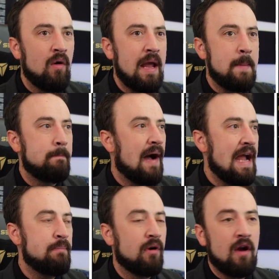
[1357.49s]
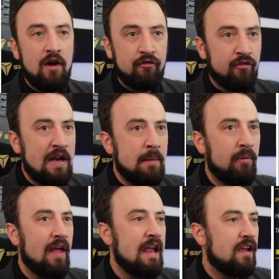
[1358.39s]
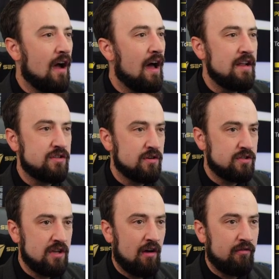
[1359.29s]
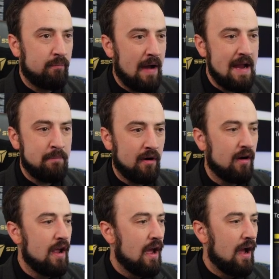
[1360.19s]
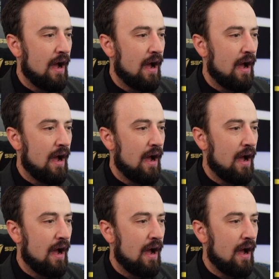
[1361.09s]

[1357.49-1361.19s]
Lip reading: Okay, Piper, free to play goddess herself, Piper.